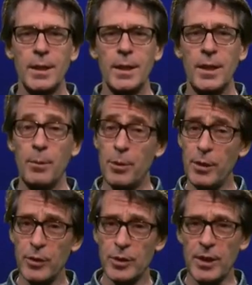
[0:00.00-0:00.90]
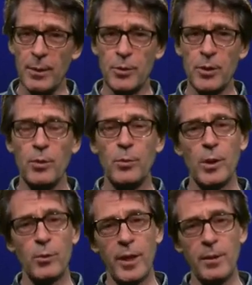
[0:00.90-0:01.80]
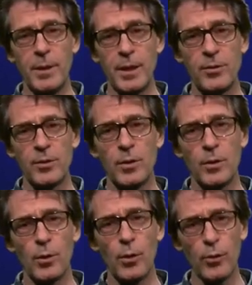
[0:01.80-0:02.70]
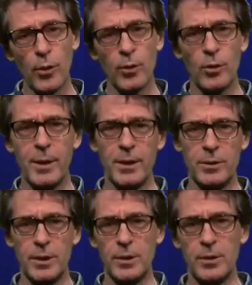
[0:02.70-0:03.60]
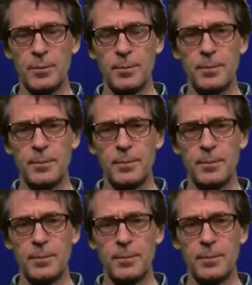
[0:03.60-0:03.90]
In the previous chapter we already met orthogonal matrices.